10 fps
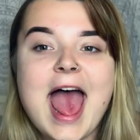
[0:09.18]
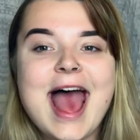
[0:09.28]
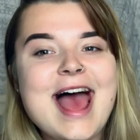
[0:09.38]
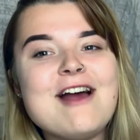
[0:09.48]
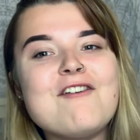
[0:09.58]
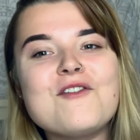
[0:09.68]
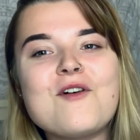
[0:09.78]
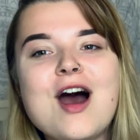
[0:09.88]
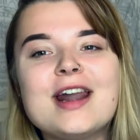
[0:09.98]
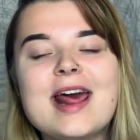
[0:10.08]
Hey
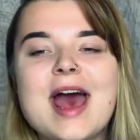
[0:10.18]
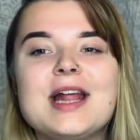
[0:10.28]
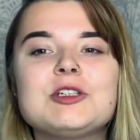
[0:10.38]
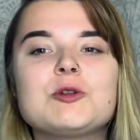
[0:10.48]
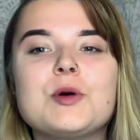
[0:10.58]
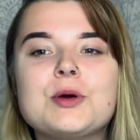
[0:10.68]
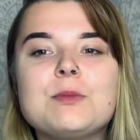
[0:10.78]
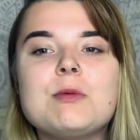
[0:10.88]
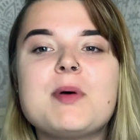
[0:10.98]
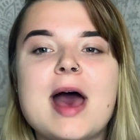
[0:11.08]
everyone, and
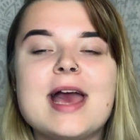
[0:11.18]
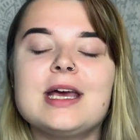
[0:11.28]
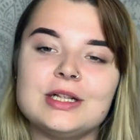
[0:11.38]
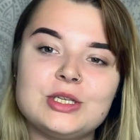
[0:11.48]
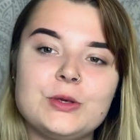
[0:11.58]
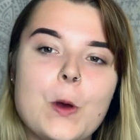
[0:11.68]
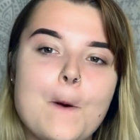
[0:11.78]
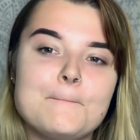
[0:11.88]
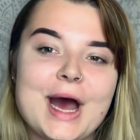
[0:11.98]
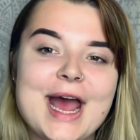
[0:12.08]
welcome back to
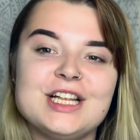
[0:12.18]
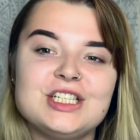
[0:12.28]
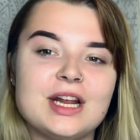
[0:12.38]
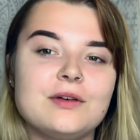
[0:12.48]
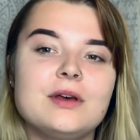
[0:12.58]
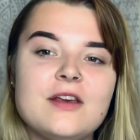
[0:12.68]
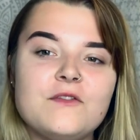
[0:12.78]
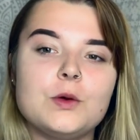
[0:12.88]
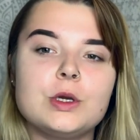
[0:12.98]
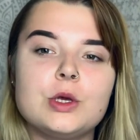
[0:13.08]
my channel. If
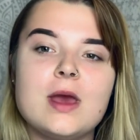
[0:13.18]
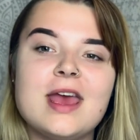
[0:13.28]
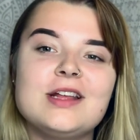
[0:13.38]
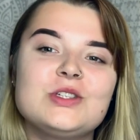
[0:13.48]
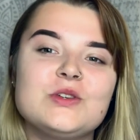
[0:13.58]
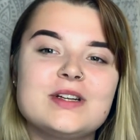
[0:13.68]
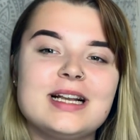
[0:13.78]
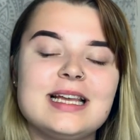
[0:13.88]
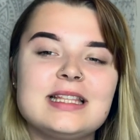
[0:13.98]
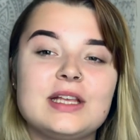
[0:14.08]
you're new here, do
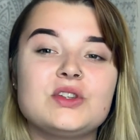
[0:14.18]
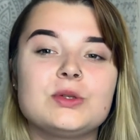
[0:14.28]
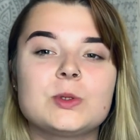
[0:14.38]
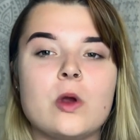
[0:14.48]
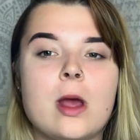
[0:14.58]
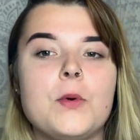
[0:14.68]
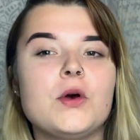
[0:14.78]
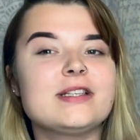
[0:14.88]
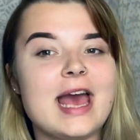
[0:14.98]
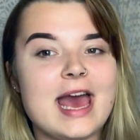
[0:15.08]
click that subscribe
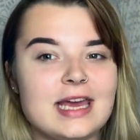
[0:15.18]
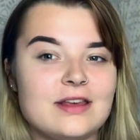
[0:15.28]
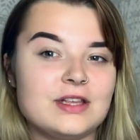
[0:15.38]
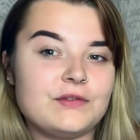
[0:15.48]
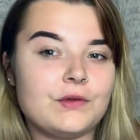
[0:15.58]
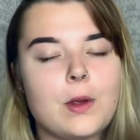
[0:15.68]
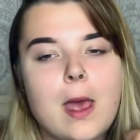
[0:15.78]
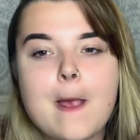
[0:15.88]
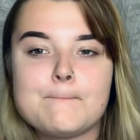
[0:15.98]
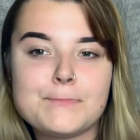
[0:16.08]
box and give this video
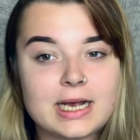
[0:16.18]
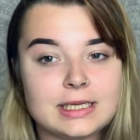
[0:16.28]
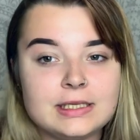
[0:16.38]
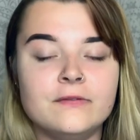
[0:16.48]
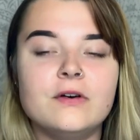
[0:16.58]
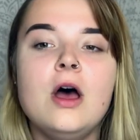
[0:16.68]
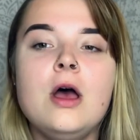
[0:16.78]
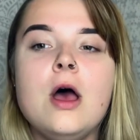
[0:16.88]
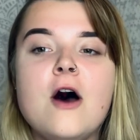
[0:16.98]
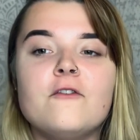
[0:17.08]
a massive
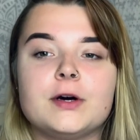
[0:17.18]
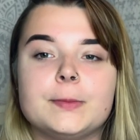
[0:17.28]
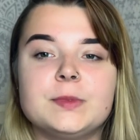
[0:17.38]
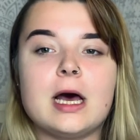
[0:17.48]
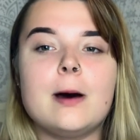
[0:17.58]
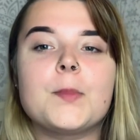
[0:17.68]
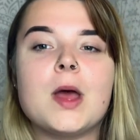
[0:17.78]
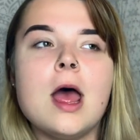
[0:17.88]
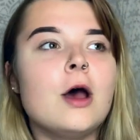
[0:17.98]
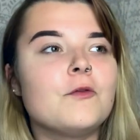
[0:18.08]
thumbs up
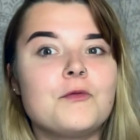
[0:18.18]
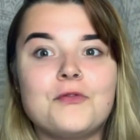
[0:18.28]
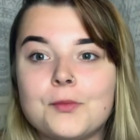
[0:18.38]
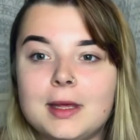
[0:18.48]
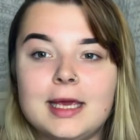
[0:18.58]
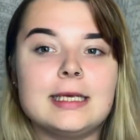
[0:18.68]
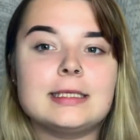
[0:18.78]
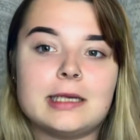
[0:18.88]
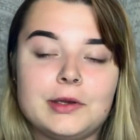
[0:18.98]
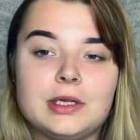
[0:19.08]
for me
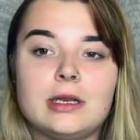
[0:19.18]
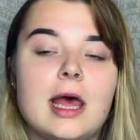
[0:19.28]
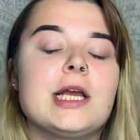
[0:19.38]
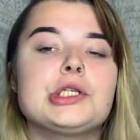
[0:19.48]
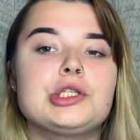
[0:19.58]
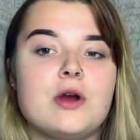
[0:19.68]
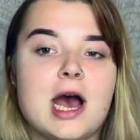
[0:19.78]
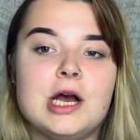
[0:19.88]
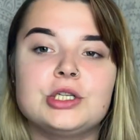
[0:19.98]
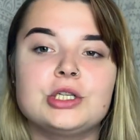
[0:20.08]
sounding like
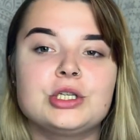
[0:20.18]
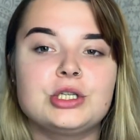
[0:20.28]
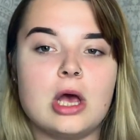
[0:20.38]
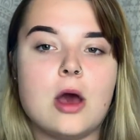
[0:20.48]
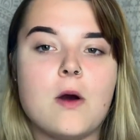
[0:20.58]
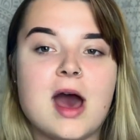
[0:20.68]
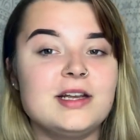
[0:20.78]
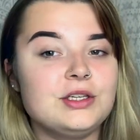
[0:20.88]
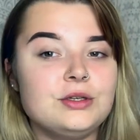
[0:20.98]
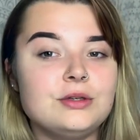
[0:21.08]
trash. So I
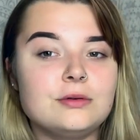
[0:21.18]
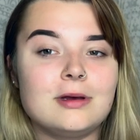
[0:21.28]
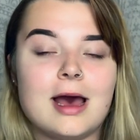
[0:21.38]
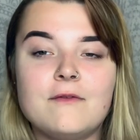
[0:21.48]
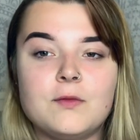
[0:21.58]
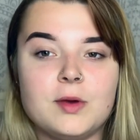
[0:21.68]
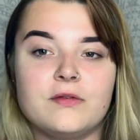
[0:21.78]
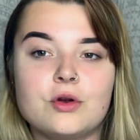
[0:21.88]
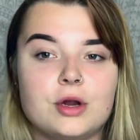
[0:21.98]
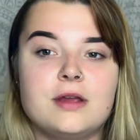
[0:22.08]
do have a bit
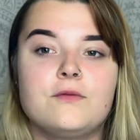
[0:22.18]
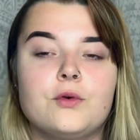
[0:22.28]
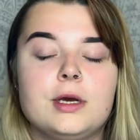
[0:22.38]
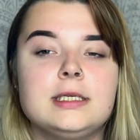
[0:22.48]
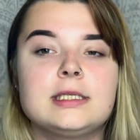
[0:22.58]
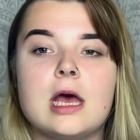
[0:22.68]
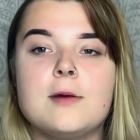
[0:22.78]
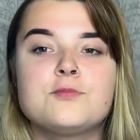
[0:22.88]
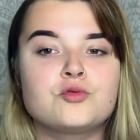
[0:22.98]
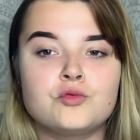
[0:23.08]
of a croaky voice. I
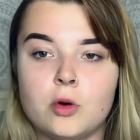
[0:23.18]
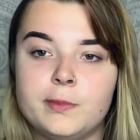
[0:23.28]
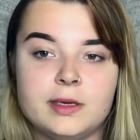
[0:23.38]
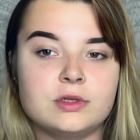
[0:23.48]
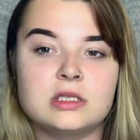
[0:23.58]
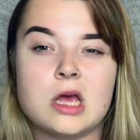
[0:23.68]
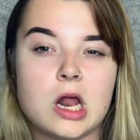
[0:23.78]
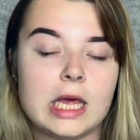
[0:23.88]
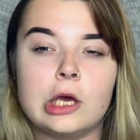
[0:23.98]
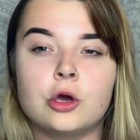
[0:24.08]
probably will
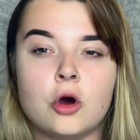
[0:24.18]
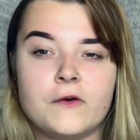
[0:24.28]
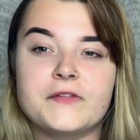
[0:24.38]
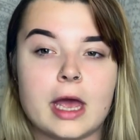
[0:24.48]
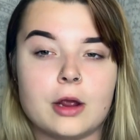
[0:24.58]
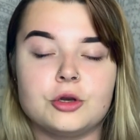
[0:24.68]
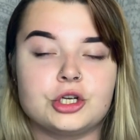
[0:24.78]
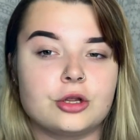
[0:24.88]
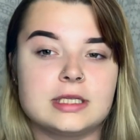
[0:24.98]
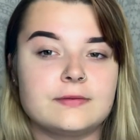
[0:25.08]
start like a cough count
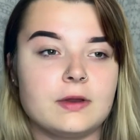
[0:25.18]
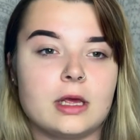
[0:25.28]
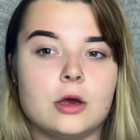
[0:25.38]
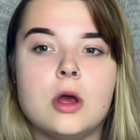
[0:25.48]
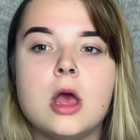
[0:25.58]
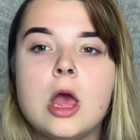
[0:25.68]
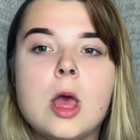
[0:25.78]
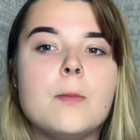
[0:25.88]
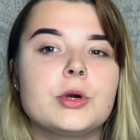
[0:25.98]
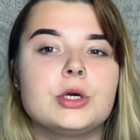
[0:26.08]
during this video
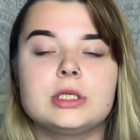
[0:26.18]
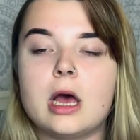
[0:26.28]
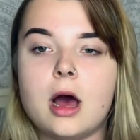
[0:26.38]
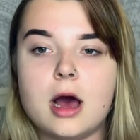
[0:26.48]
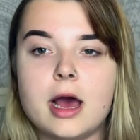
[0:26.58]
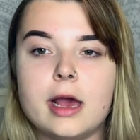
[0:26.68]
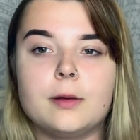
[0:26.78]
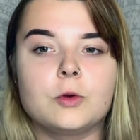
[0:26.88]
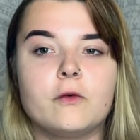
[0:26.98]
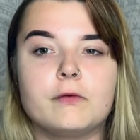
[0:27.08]
because I
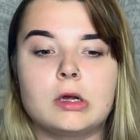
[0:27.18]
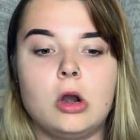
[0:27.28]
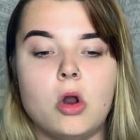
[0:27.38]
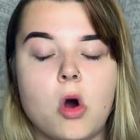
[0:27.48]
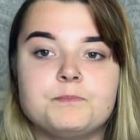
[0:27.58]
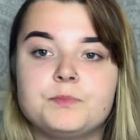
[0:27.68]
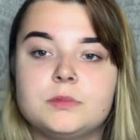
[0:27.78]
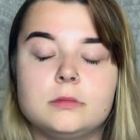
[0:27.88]
am coughing a lot.